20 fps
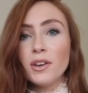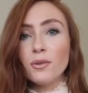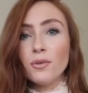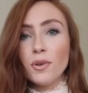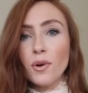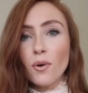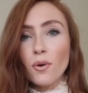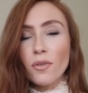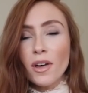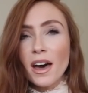You
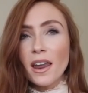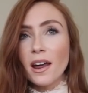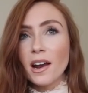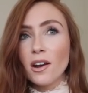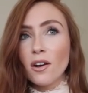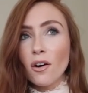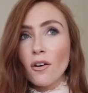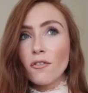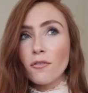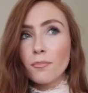know that I
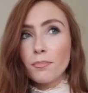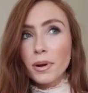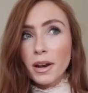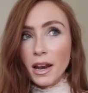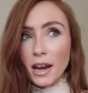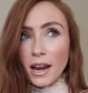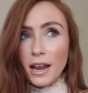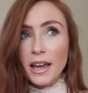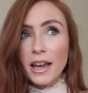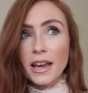love
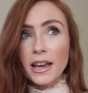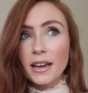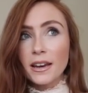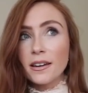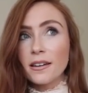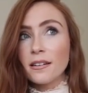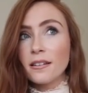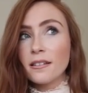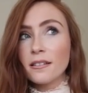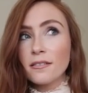
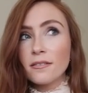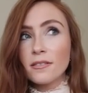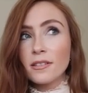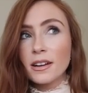plain